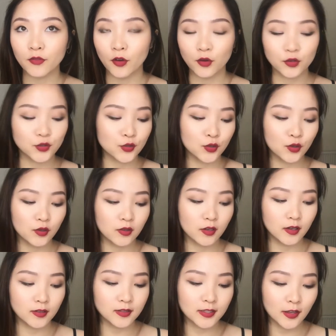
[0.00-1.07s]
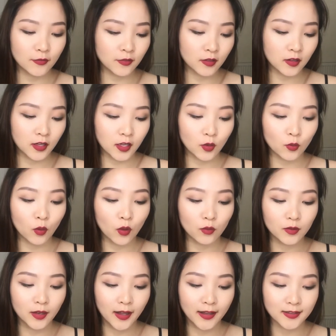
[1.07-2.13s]
very soon. Definitely
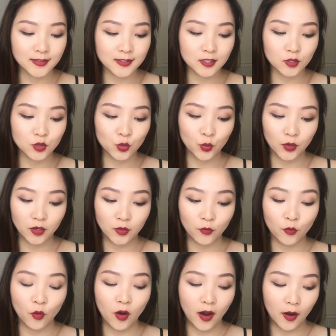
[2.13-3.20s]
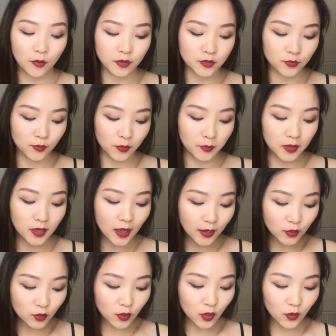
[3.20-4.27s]
won't last 24 hours for me.
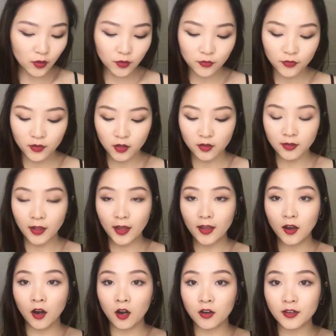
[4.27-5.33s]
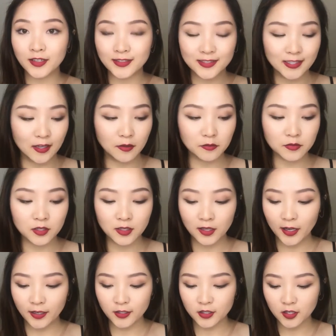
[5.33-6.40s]
I don't know if they are the same
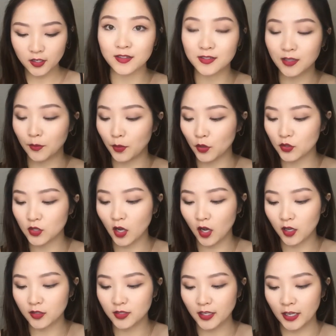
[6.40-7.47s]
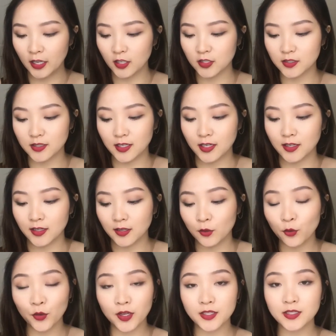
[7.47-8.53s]
collection, they both called HD
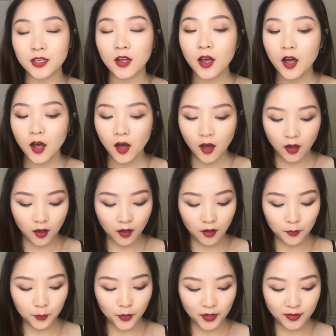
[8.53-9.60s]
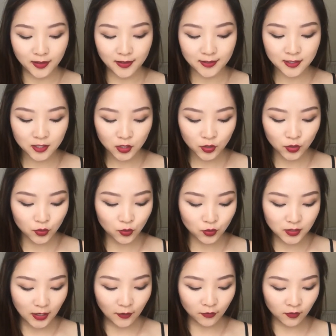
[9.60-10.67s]
Liquid, but these two
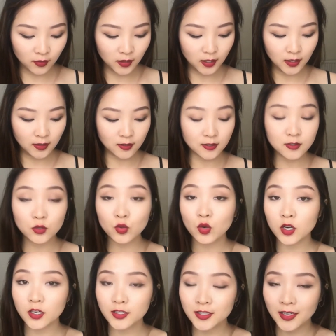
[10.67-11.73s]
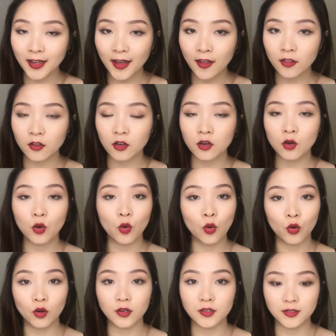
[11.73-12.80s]
definitely doesn't work together
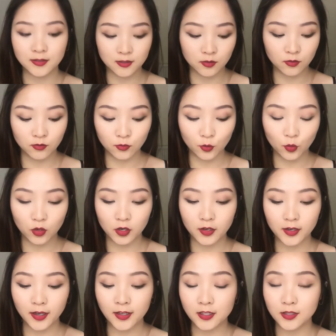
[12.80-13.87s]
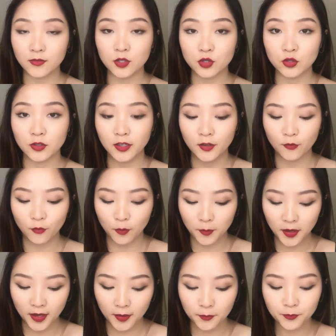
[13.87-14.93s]
or doesn't work individually for
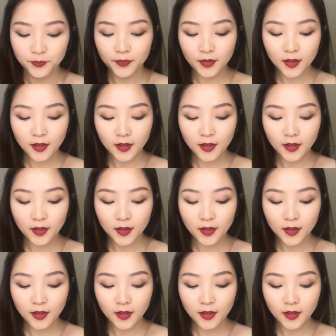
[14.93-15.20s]
me.